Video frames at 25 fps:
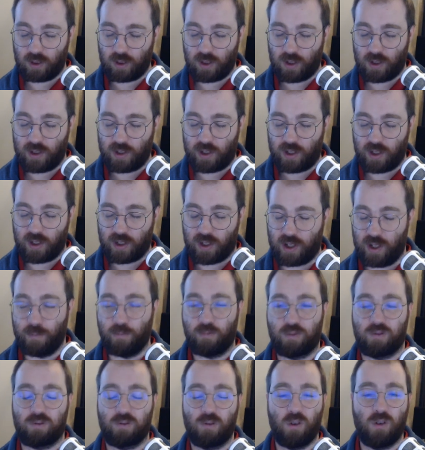just
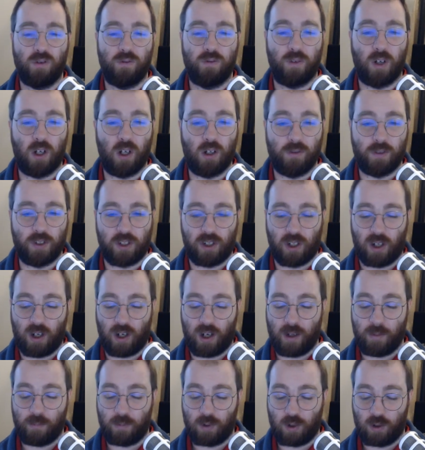improve over
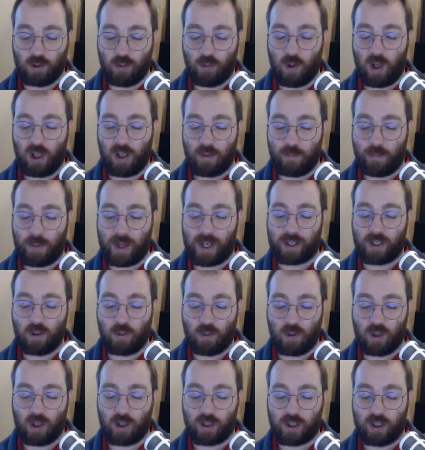time while I'm back at
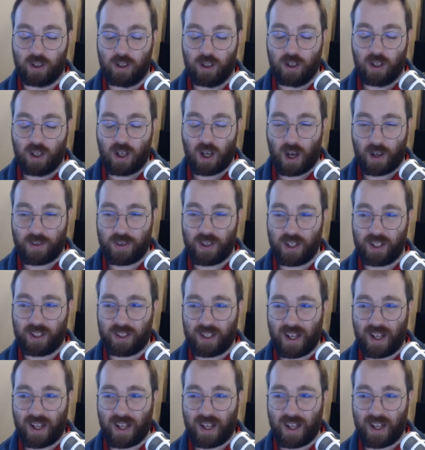work. I think